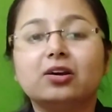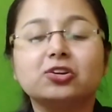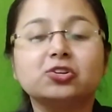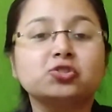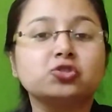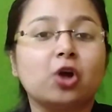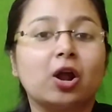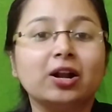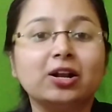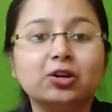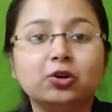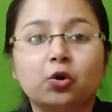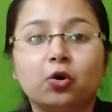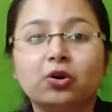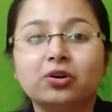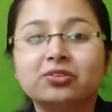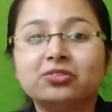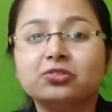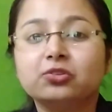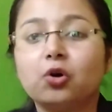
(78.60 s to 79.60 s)
short
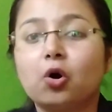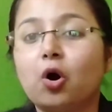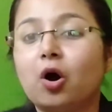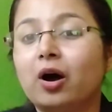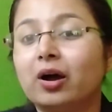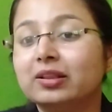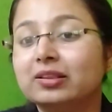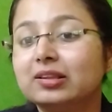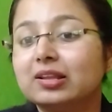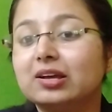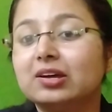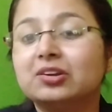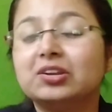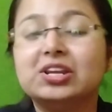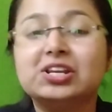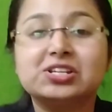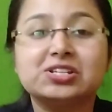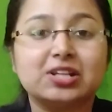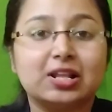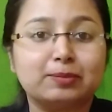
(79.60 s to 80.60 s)
notes on
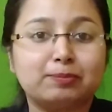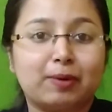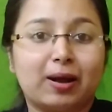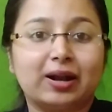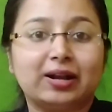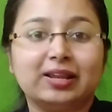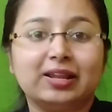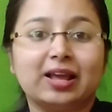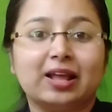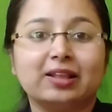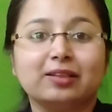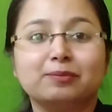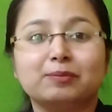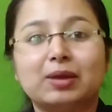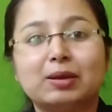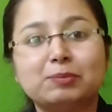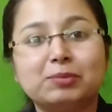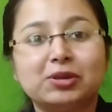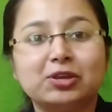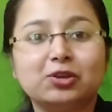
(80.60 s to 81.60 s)
regional party and
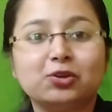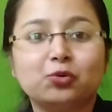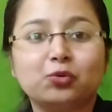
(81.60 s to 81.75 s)
maybe